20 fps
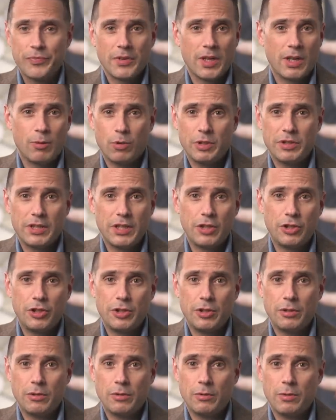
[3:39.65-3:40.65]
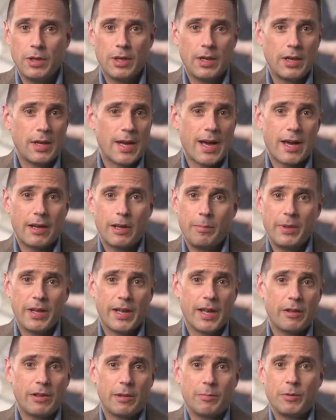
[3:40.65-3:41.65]
It will teach you how to pick
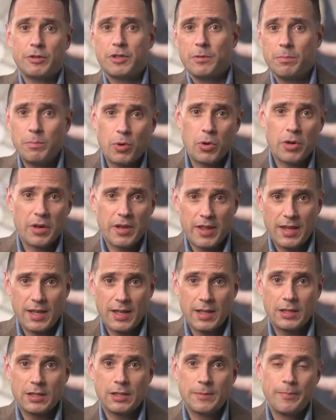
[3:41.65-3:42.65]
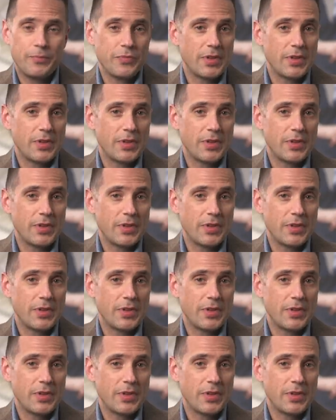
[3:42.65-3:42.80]
out the most important things